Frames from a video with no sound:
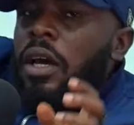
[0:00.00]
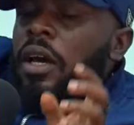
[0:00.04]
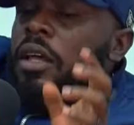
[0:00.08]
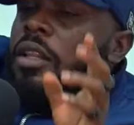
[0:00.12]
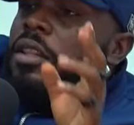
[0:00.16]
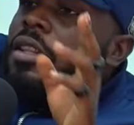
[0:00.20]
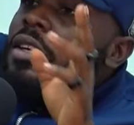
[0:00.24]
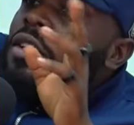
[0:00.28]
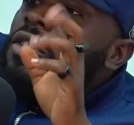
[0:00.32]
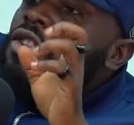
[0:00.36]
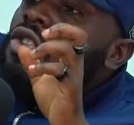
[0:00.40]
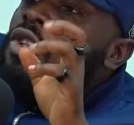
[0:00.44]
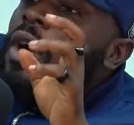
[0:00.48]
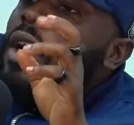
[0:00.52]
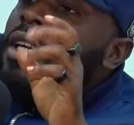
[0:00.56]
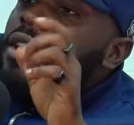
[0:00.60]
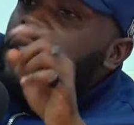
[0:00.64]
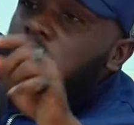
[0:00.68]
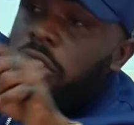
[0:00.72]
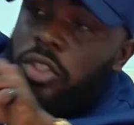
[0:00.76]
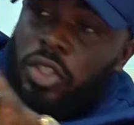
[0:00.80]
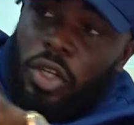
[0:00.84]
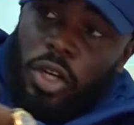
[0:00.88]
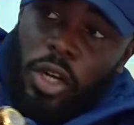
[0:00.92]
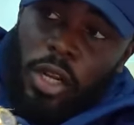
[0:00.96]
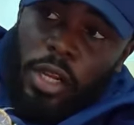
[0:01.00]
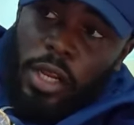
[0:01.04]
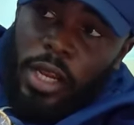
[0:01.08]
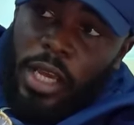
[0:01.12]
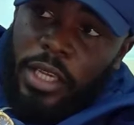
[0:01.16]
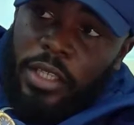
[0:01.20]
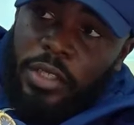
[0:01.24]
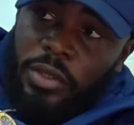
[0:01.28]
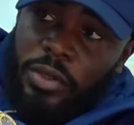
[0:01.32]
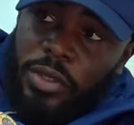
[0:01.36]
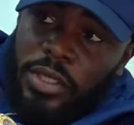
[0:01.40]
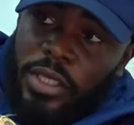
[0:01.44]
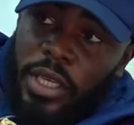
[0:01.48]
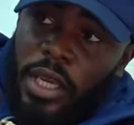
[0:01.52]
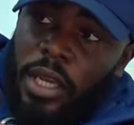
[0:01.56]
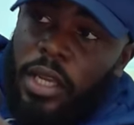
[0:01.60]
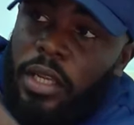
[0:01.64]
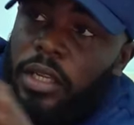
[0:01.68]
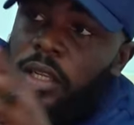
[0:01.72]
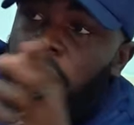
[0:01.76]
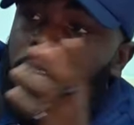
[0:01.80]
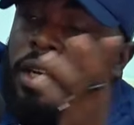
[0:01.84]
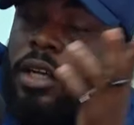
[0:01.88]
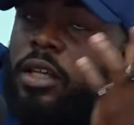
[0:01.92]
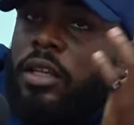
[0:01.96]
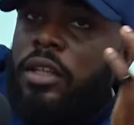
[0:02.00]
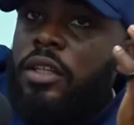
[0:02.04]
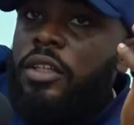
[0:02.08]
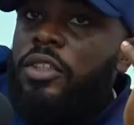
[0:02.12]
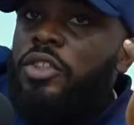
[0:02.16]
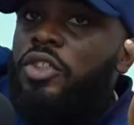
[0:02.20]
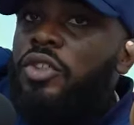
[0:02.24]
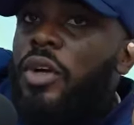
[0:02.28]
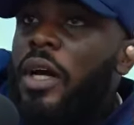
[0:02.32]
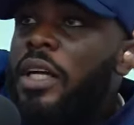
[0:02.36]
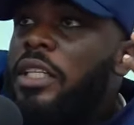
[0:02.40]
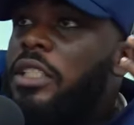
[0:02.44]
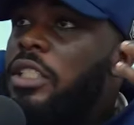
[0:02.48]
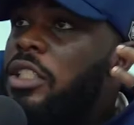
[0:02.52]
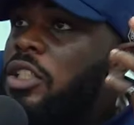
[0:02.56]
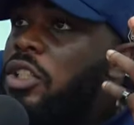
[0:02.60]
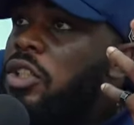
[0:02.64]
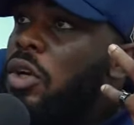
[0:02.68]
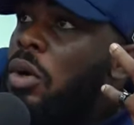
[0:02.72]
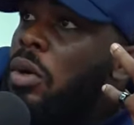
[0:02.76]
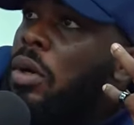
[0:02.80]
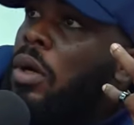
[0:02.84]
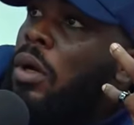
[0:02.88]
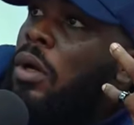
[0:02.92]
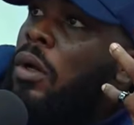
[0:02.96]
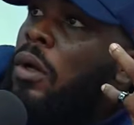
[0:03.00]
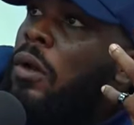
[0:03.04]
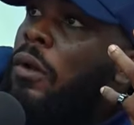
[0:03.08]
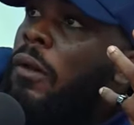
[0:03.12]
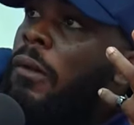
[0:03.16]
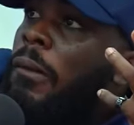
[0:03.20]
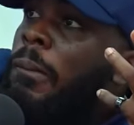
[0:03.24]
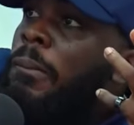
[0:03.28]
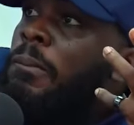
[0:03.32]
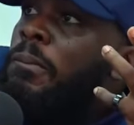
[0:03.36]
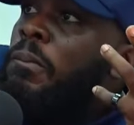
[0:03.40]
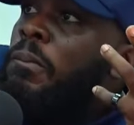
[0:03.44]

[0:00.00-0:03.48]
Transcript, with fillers: the traditional, like you said, the traditional